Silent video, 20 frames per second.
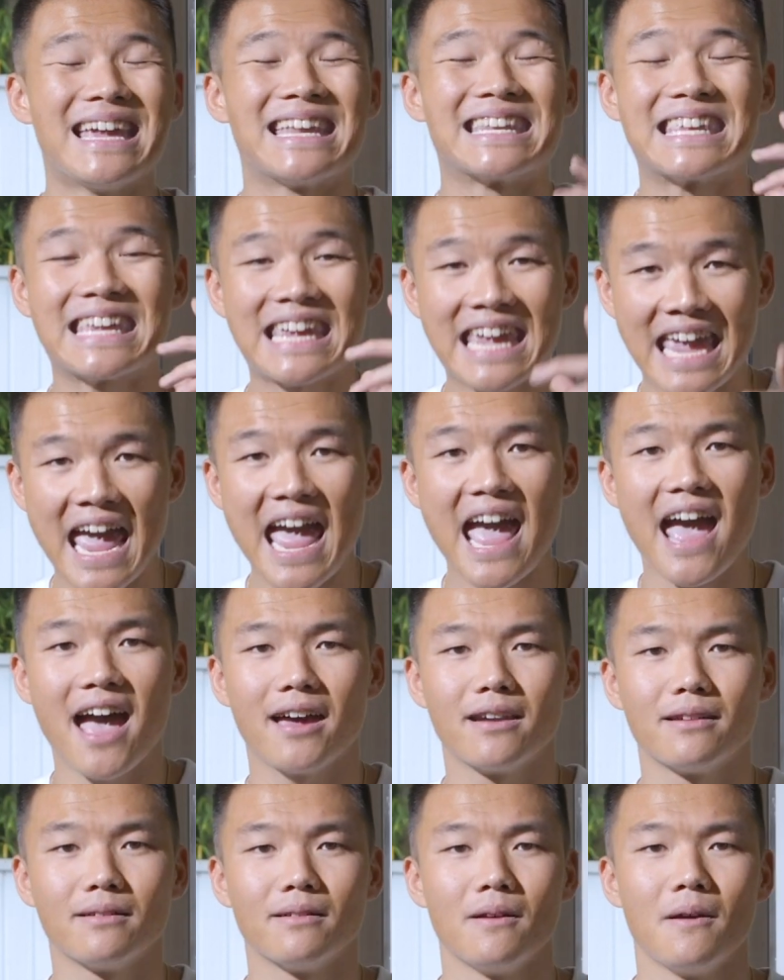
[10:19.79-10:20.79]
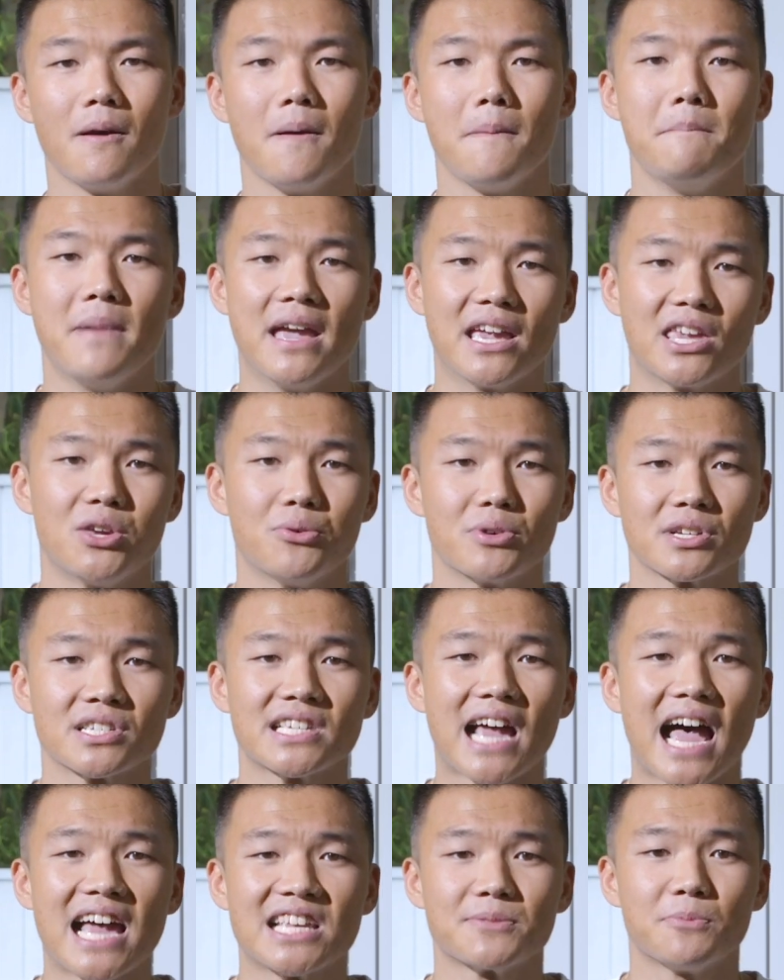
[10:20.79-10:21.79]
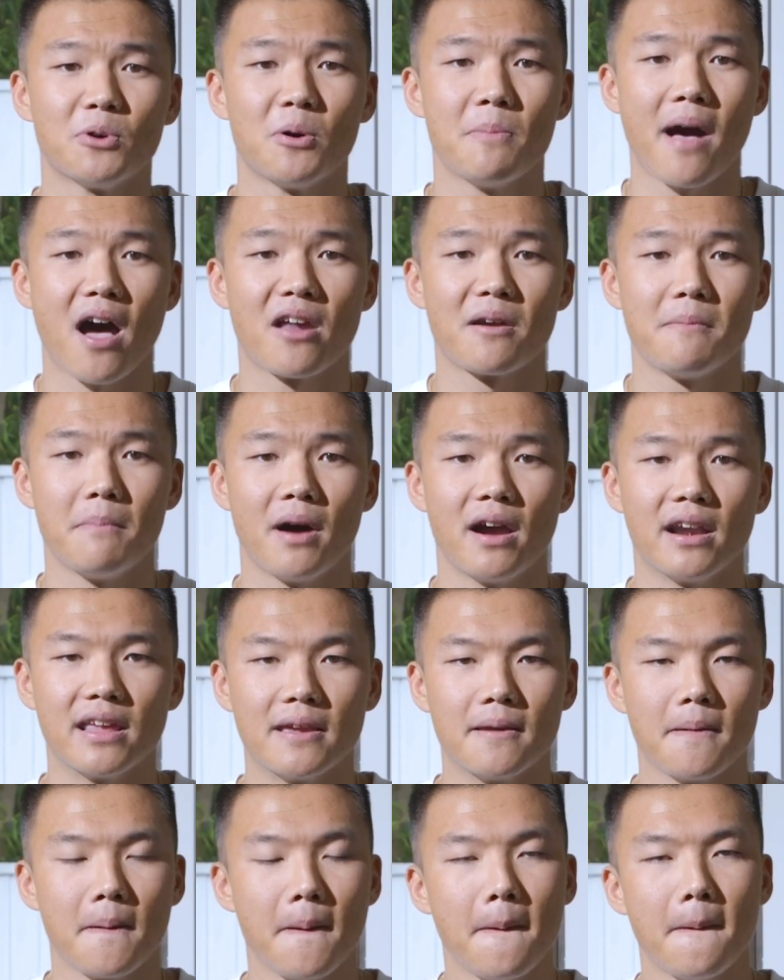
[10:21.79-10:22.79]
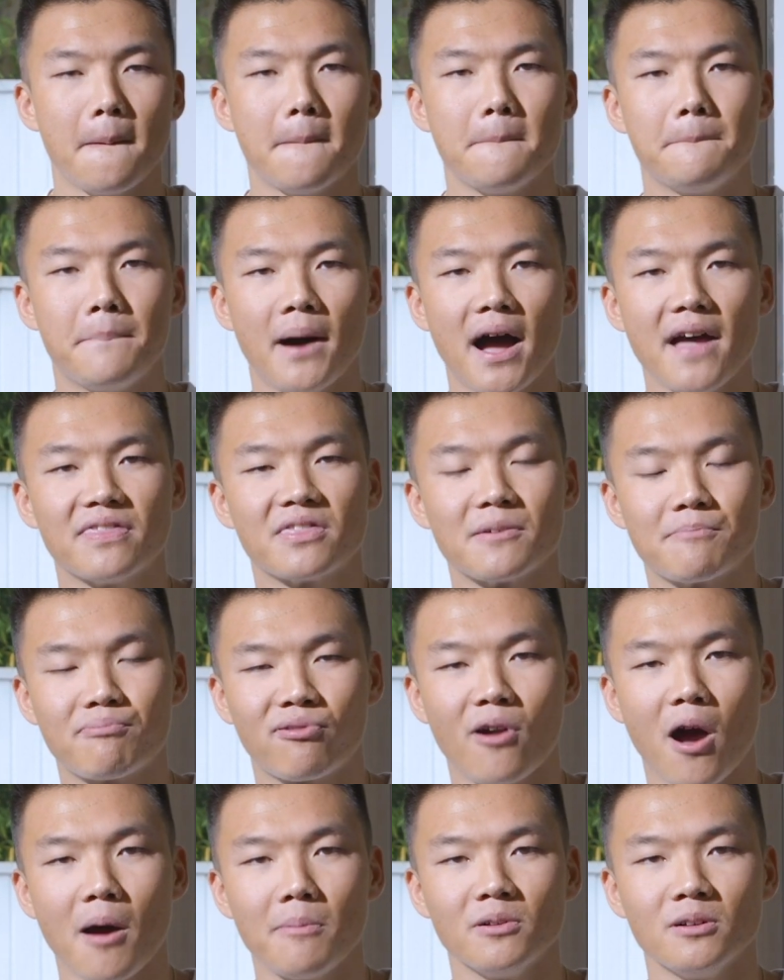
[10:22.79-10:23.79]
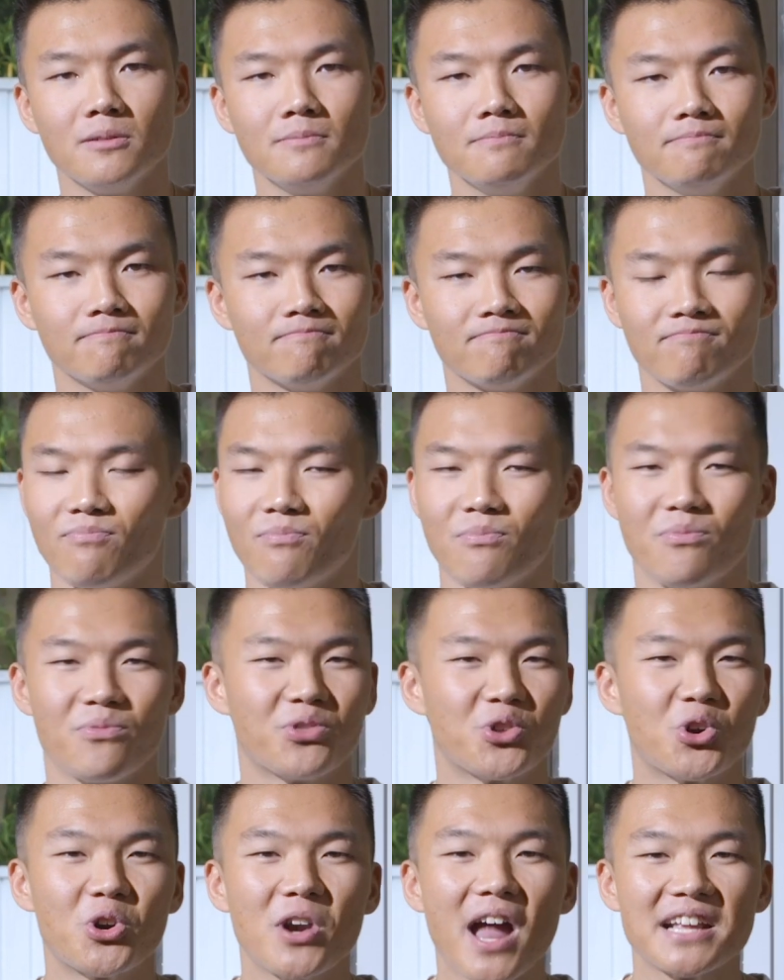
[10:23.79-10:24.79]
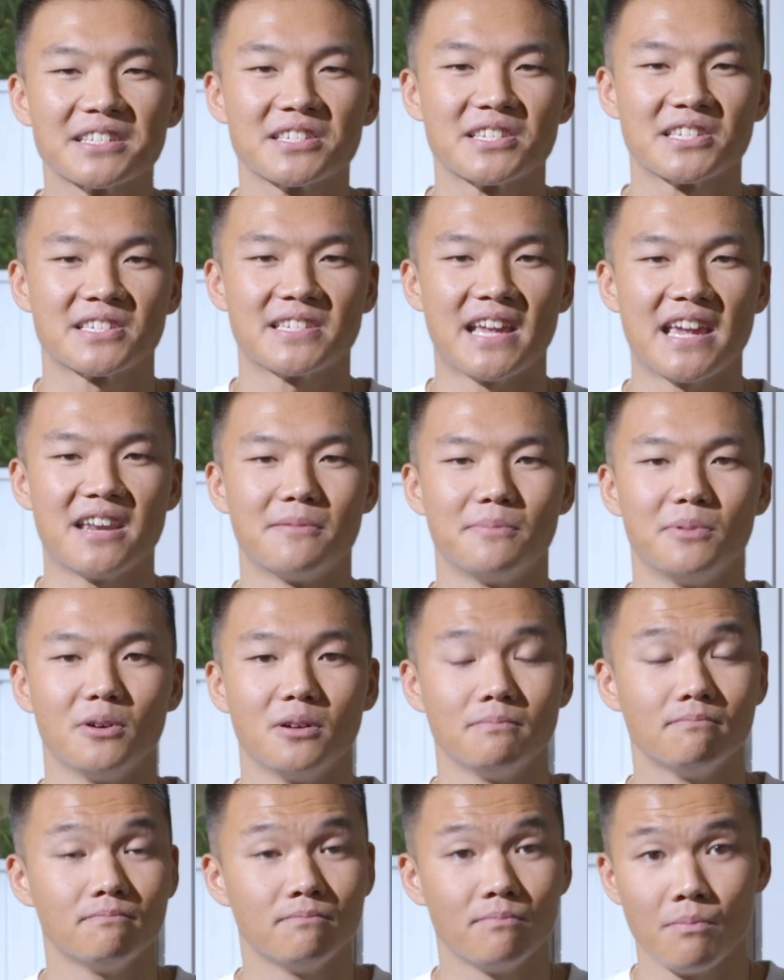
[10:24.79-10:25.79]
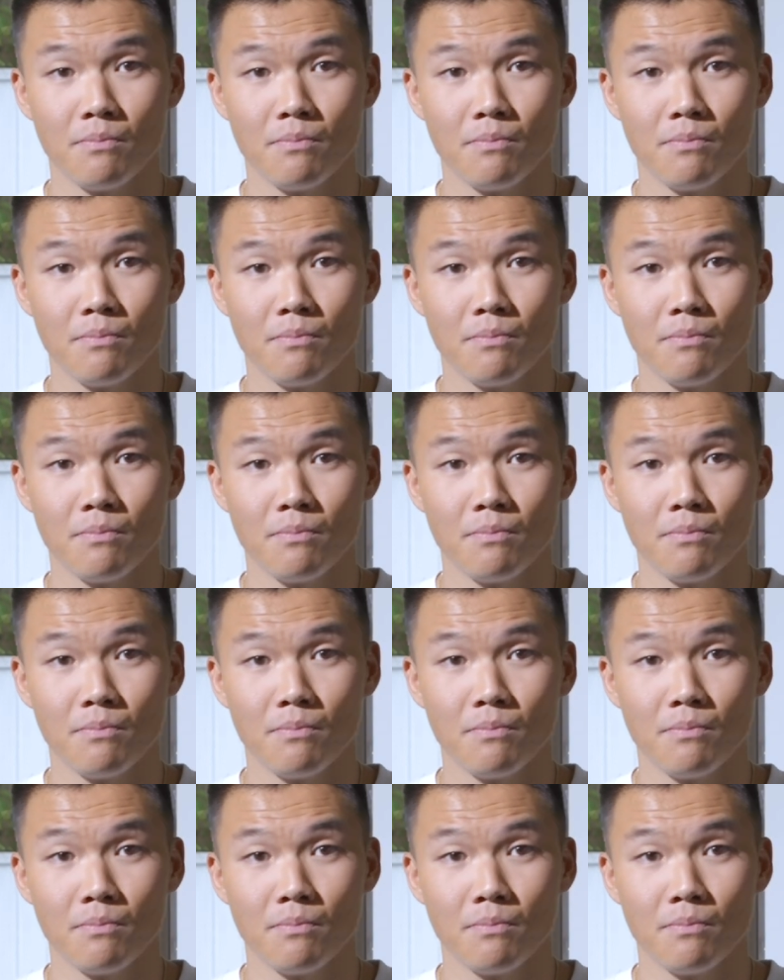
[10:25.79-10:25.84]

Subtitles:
and can make you a sizable amount of money. But the problem, they're not sustainable.